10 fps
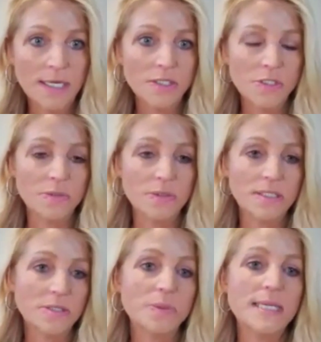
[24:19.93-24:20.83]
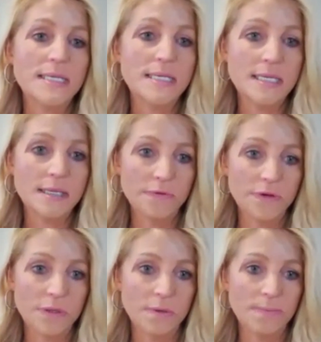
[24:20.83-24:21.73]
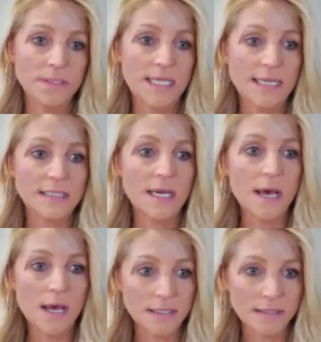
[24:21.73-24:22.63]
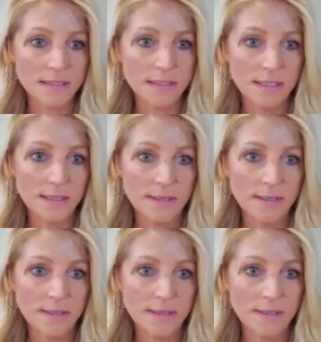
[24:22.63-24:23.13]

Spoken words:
so this is what I need for you to protect us